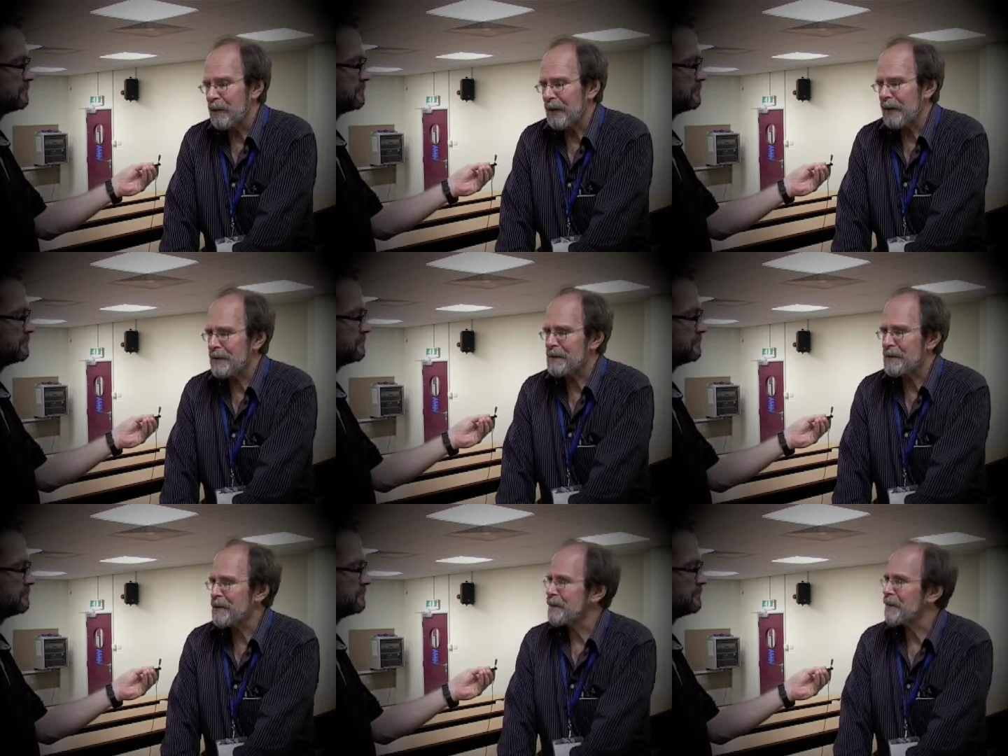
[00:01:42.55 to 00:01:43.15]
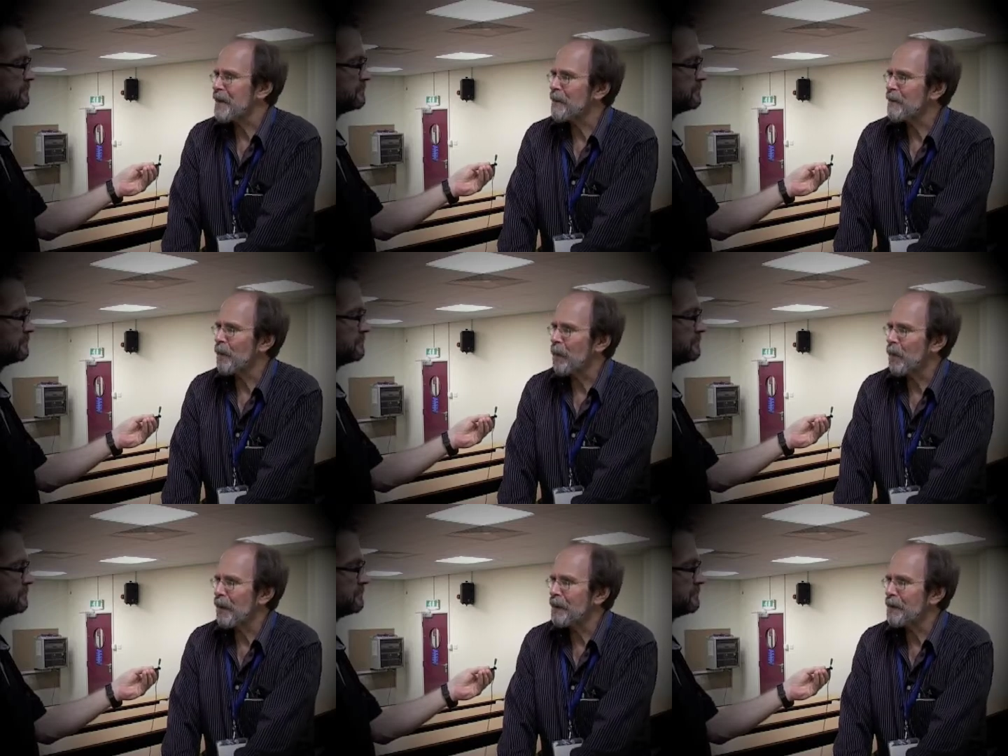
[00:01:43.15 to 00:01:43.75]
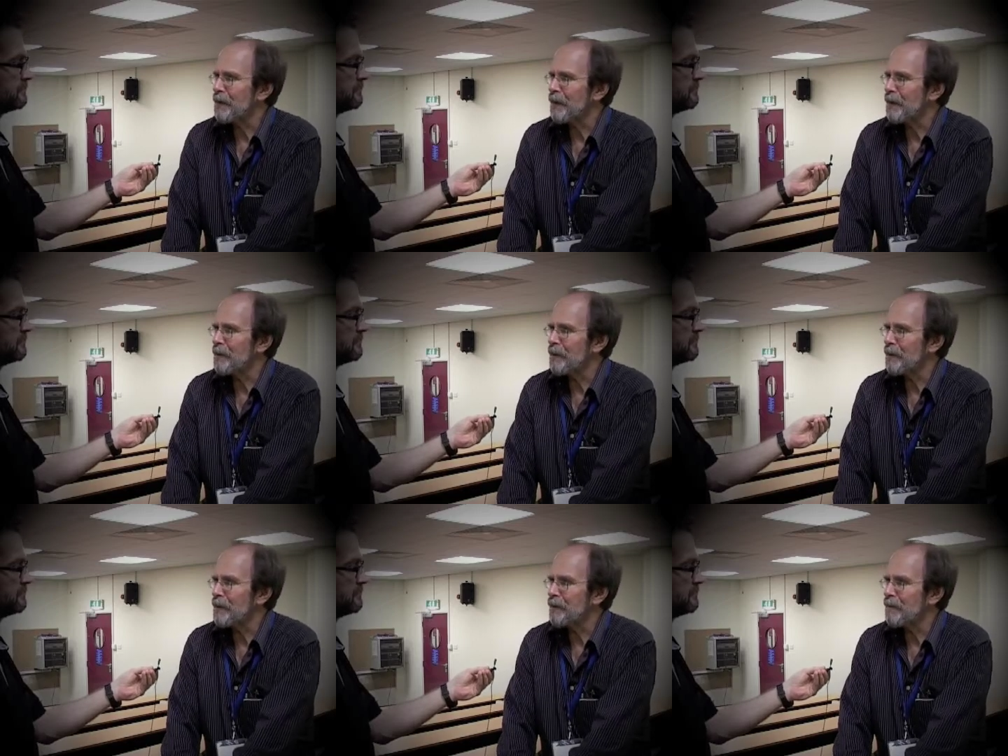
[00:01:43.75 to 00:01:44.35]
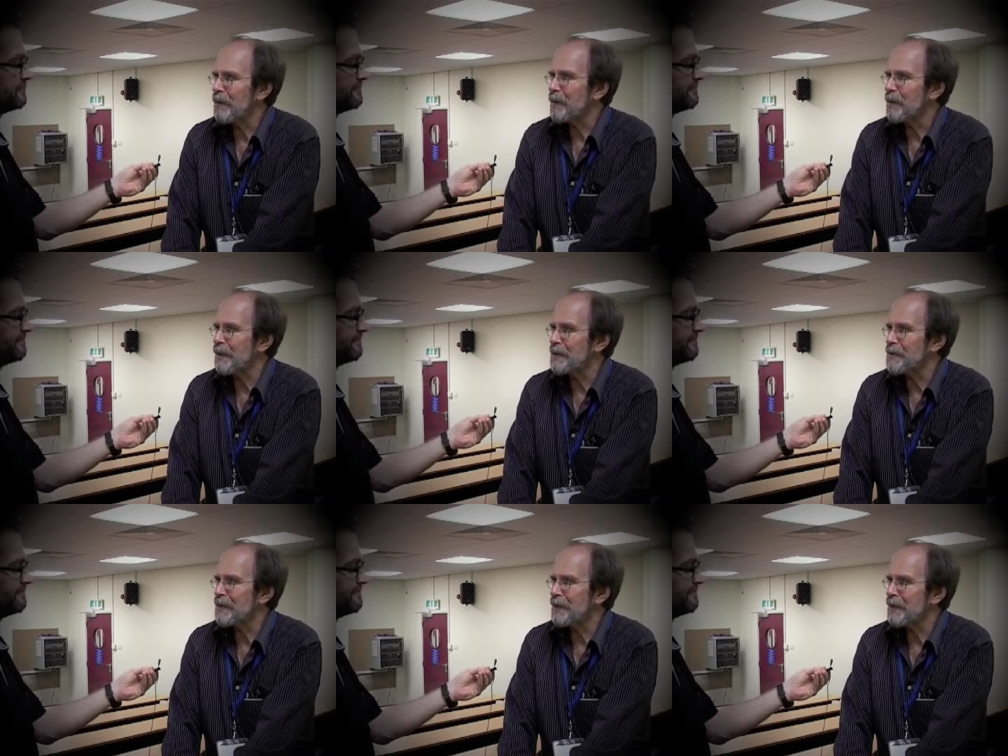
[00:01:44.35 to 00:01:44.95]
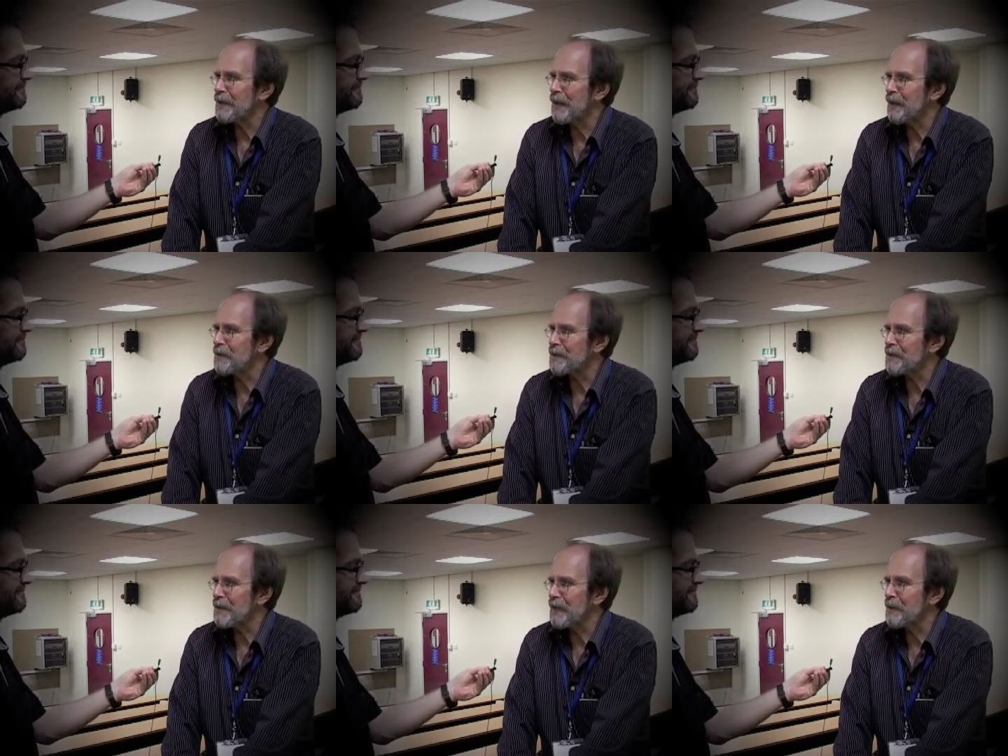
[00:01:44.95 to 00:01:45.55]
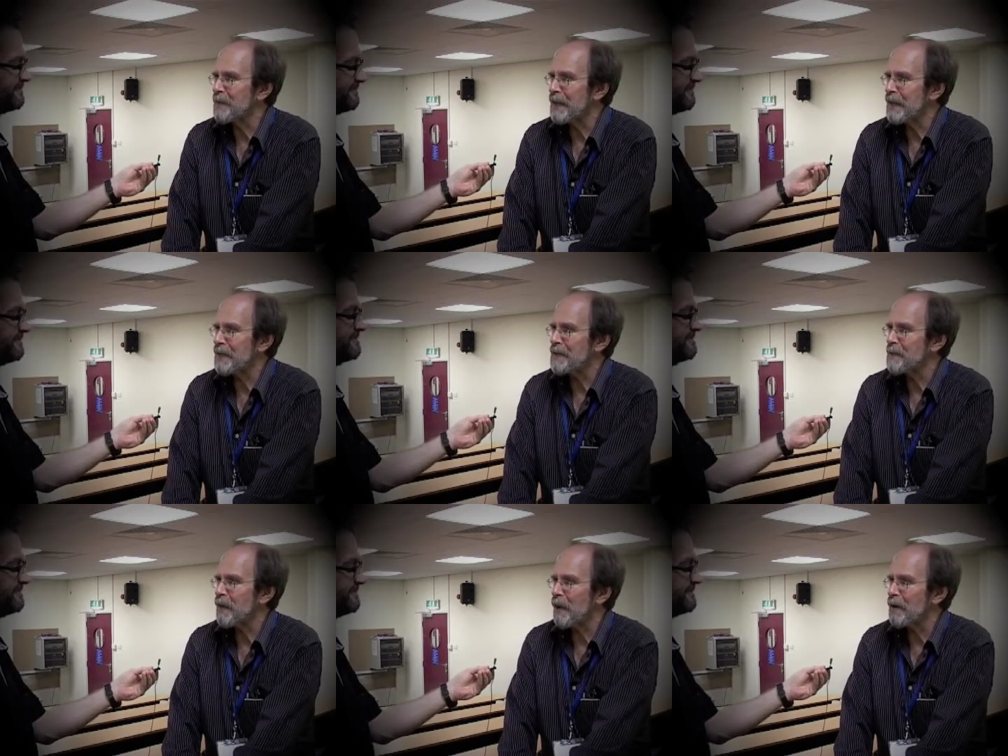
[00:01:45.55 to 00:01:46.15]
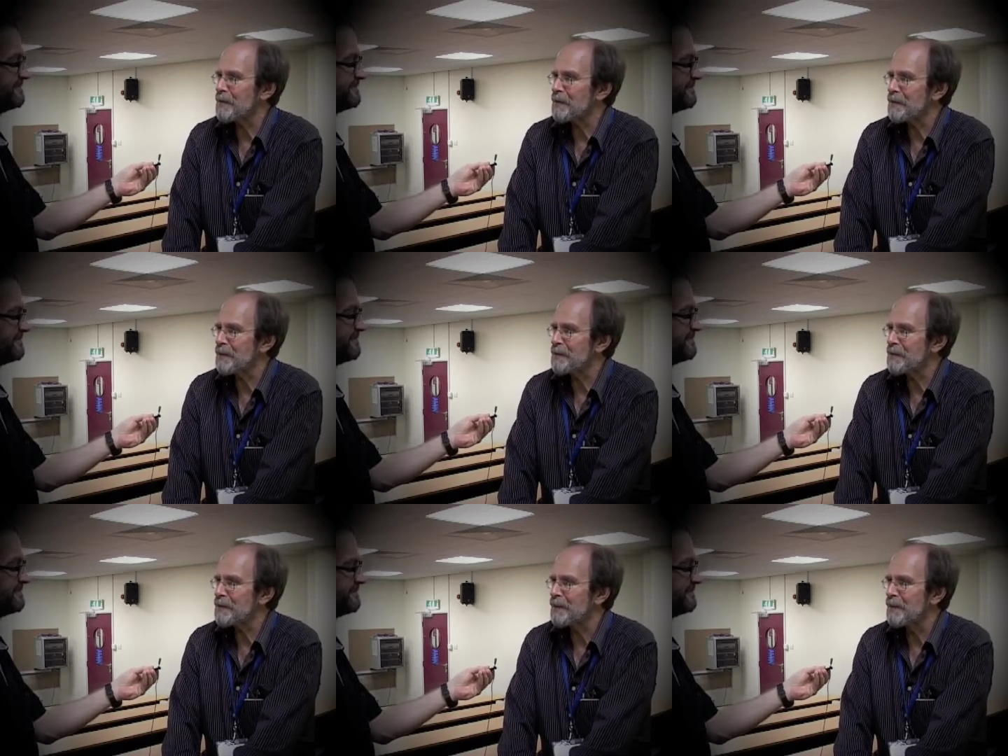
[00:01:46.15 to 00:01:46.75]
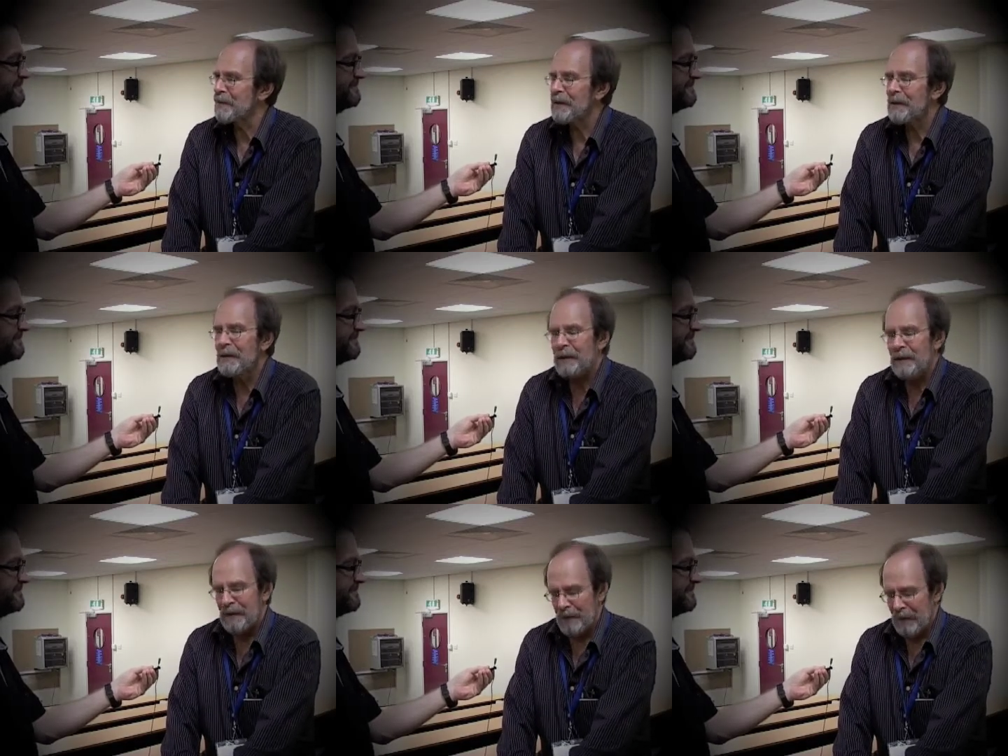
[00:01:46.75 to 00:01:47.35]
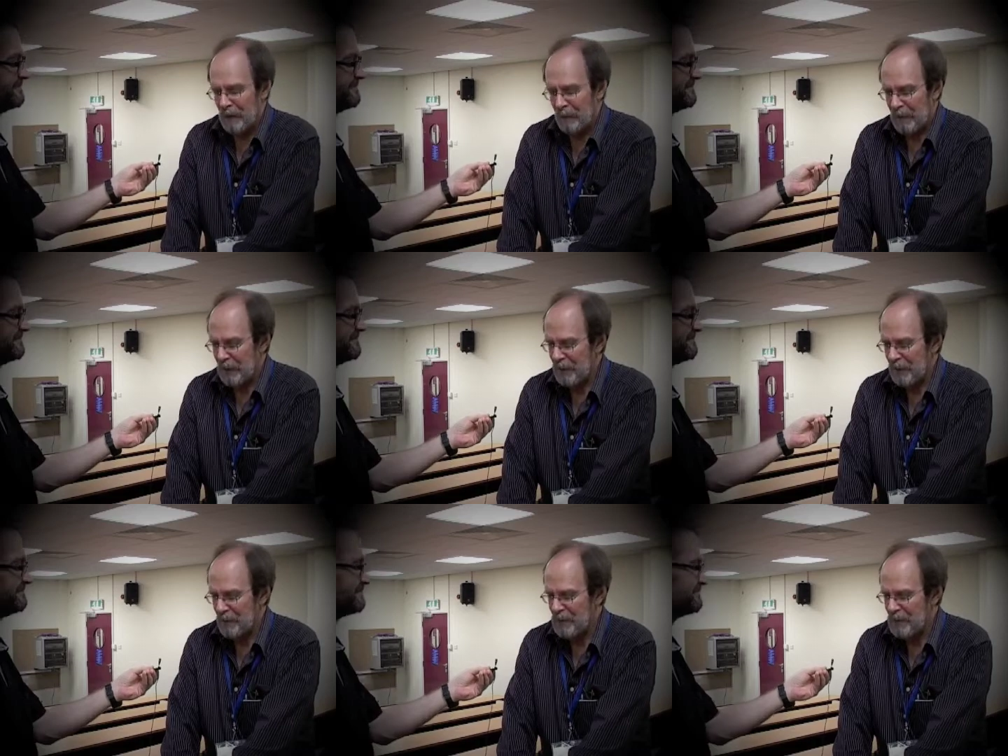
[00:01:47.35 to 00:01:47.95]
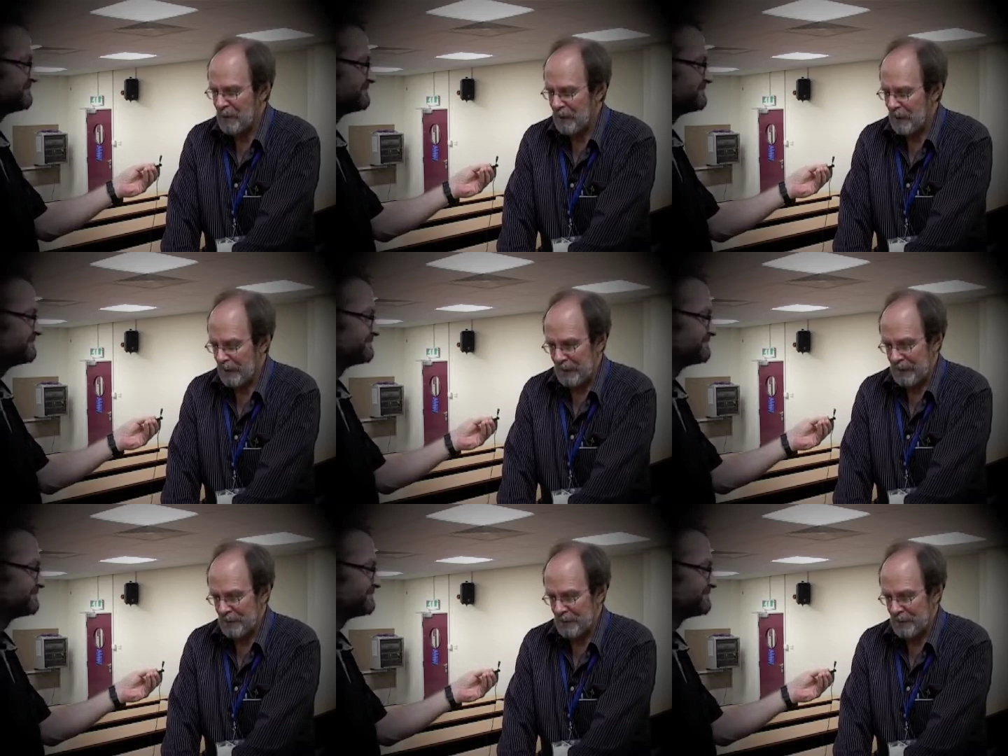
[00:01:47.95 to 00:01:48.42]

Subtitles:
I guess at the time, a well-known BBC announcer named Dennis Parsons. Mm-hmm. He used to, I